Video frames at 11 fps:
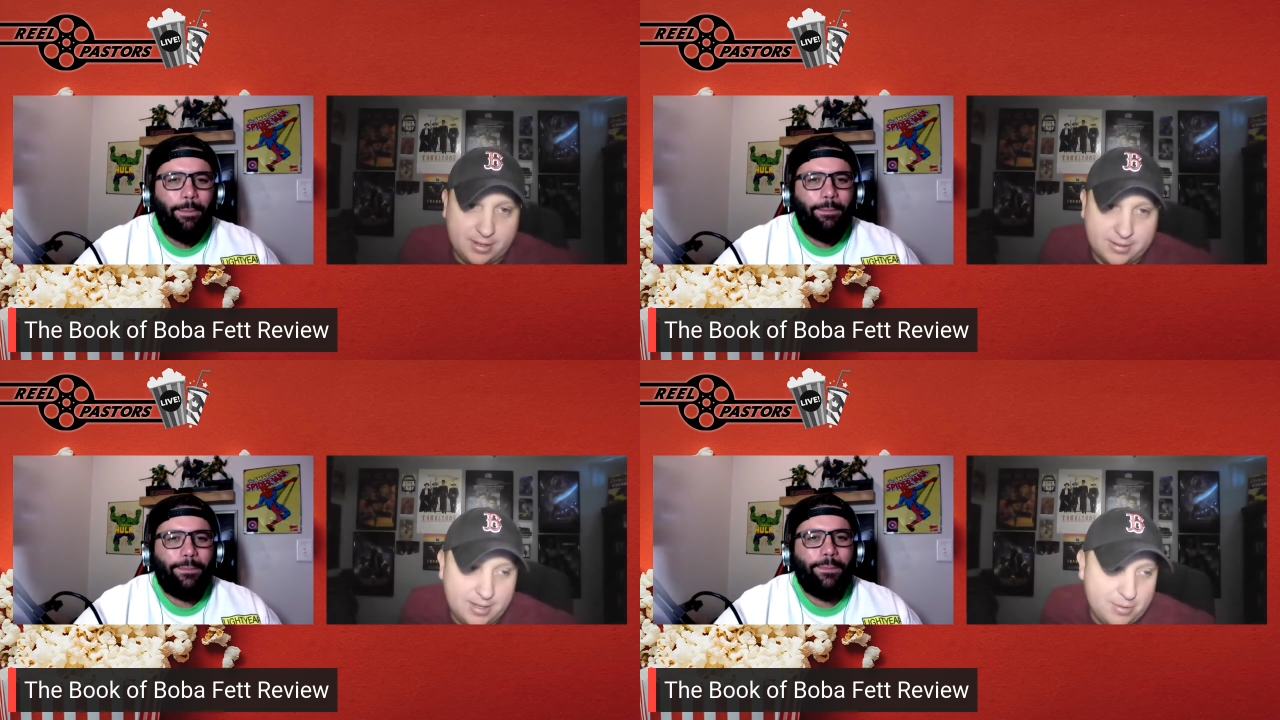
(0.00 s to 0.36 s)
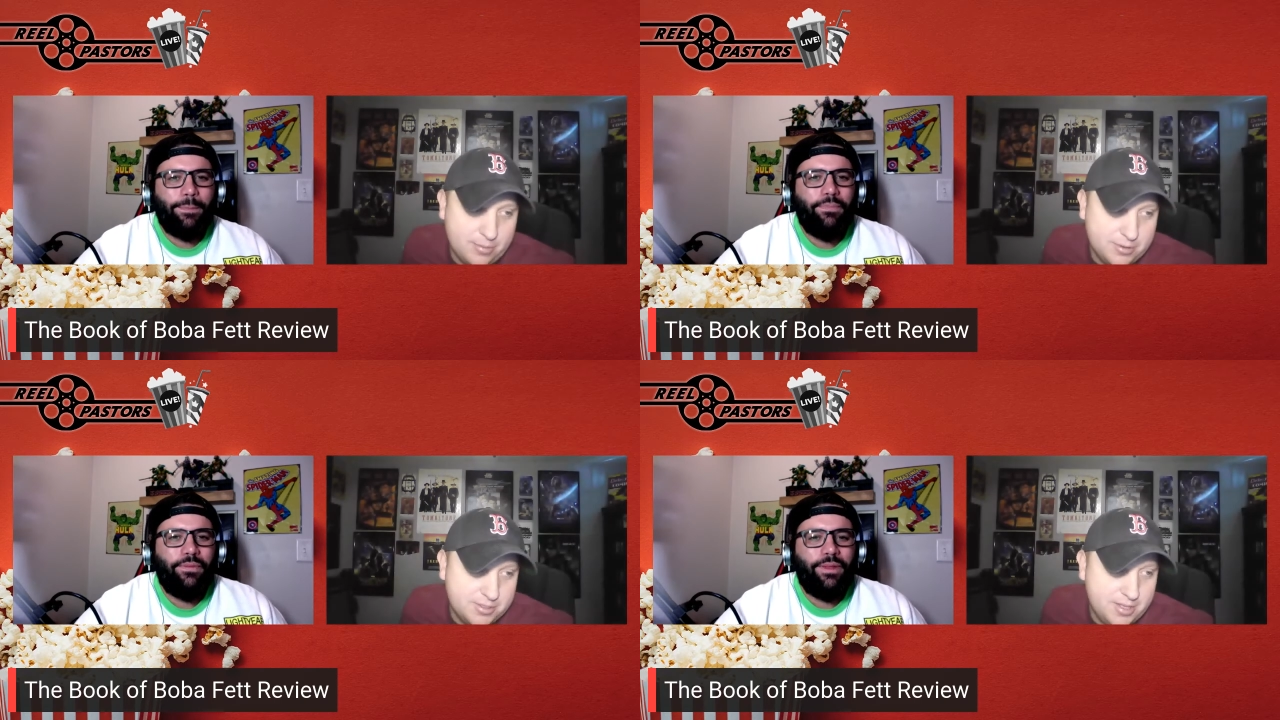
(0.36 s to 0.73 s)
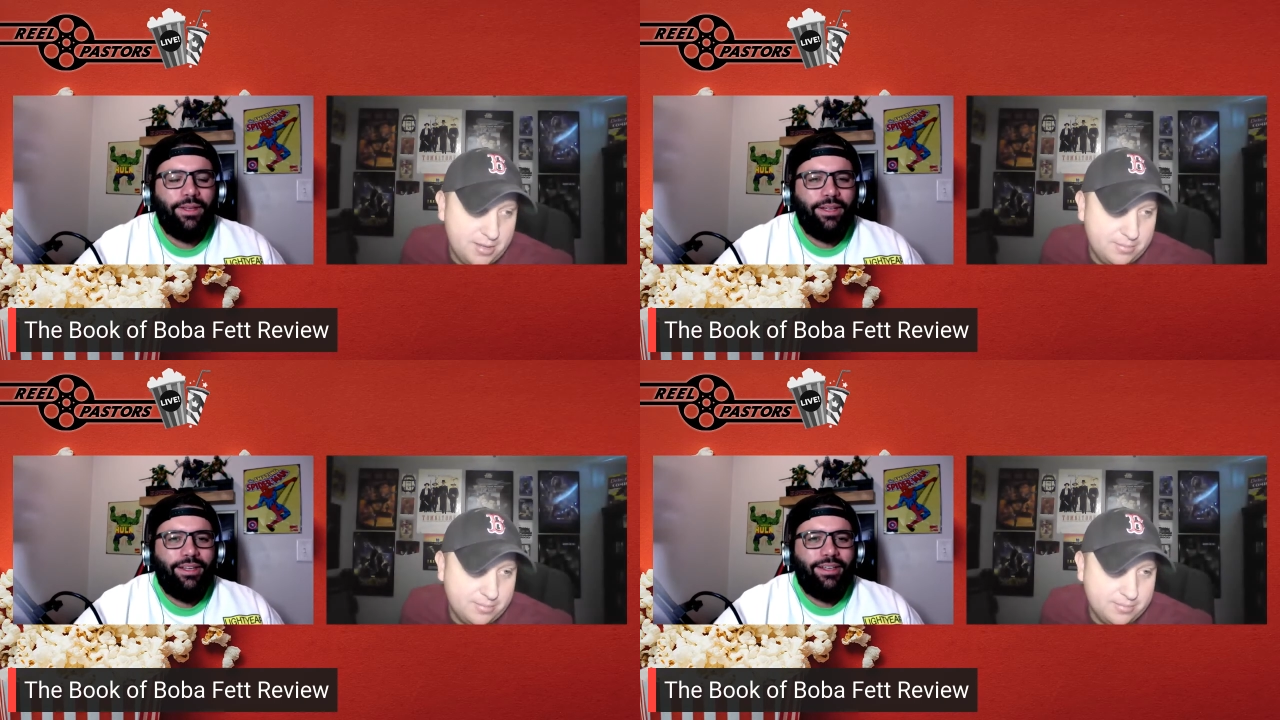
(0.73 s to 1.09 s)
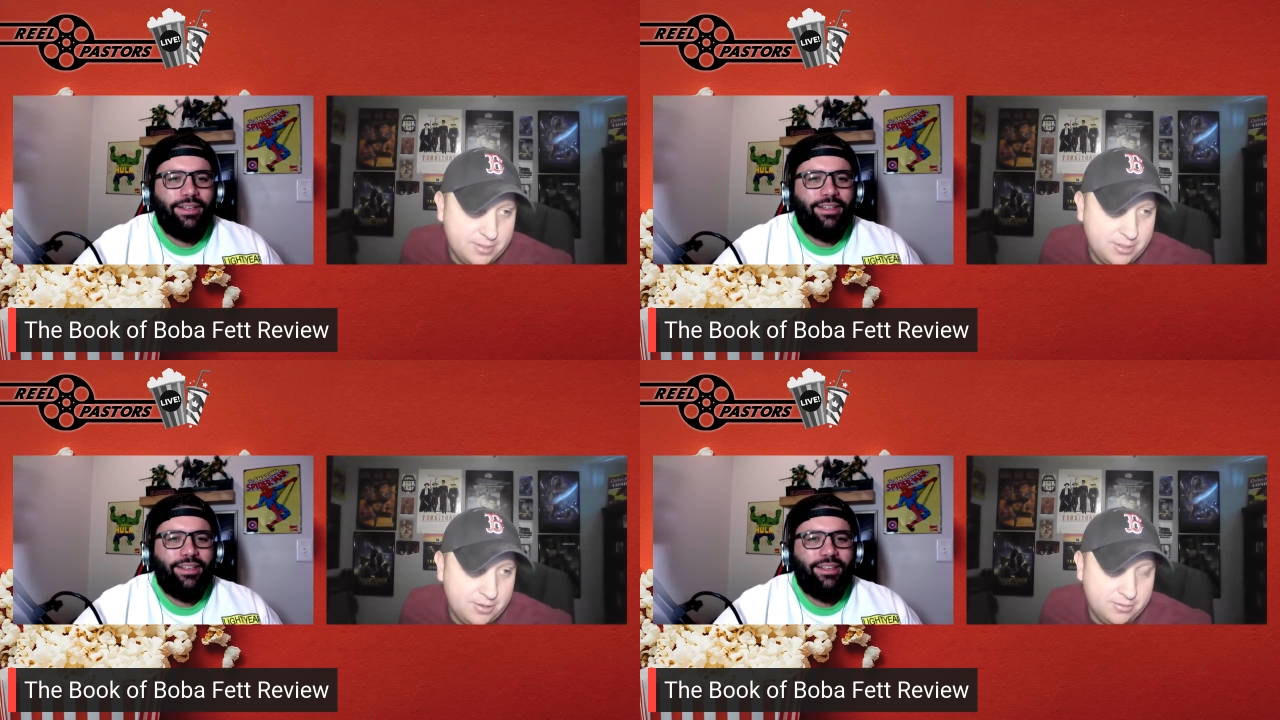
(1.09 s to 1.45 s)
Speaker 1: I can't remember his name.
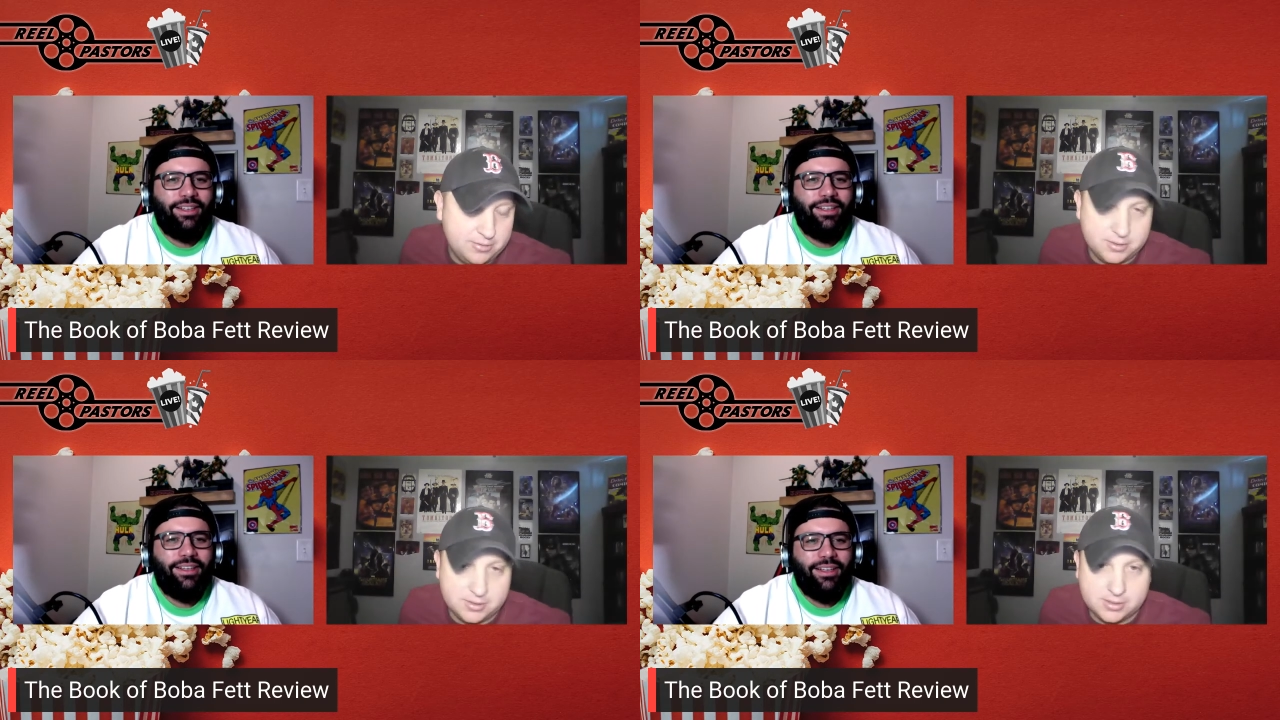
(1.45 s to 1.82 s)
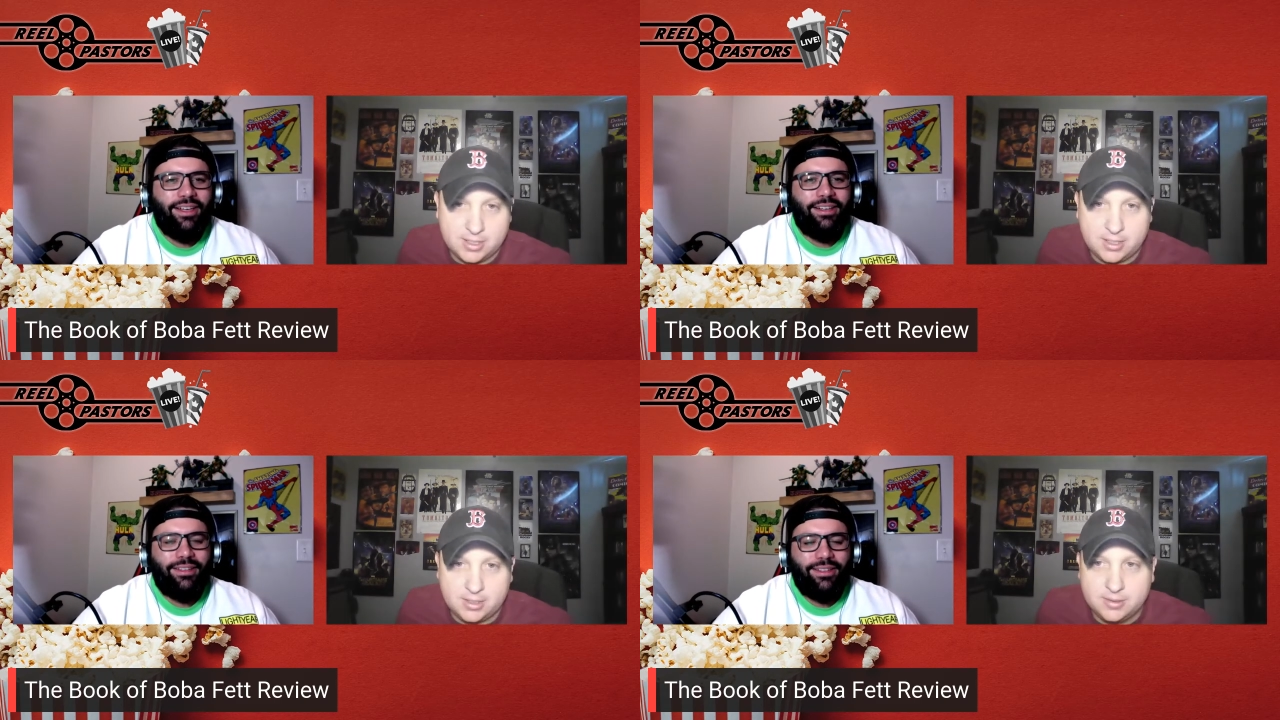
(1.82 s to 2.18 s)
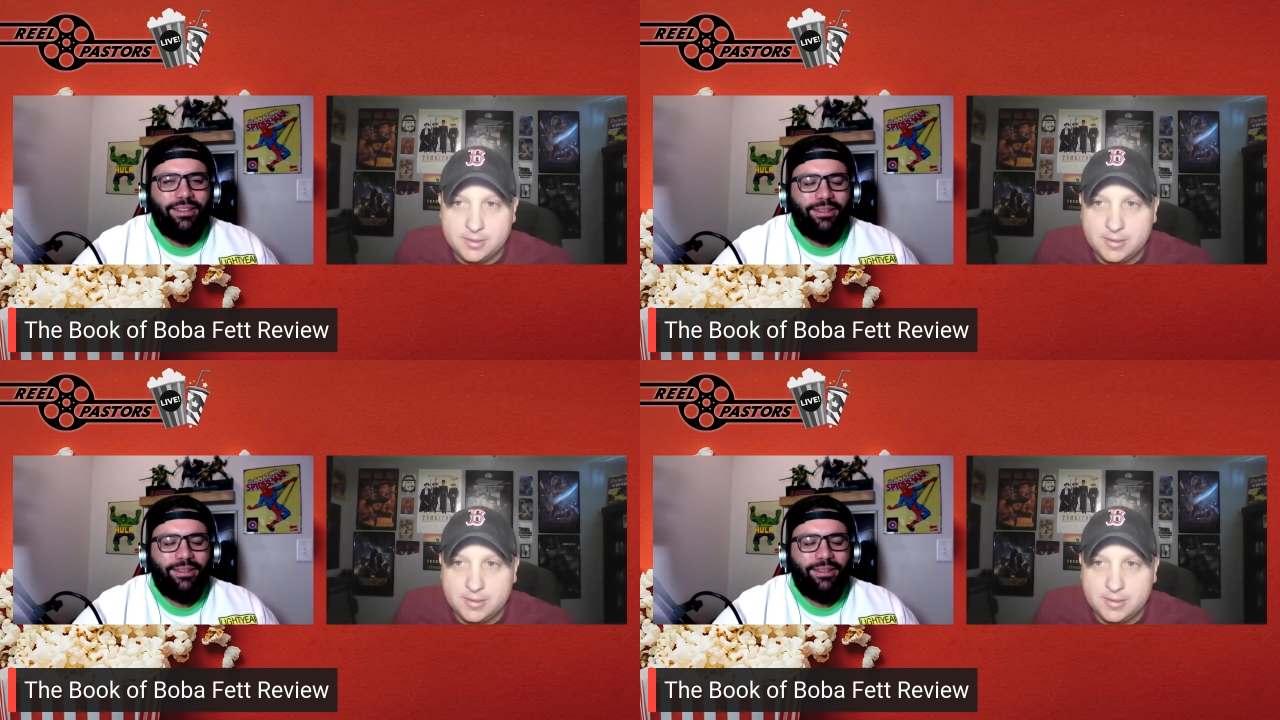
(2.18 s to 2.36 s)
You know, just yeah. Uh,